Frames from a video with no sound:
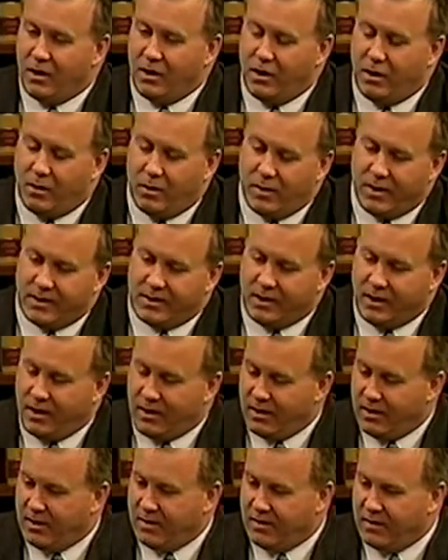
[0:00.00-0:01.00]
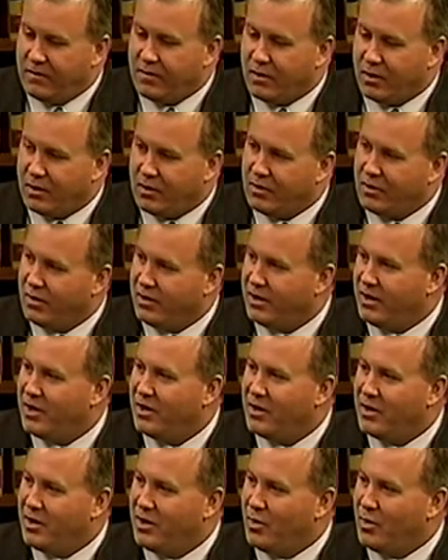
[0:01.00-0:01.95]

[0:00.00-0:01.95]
You know, as a district attorney,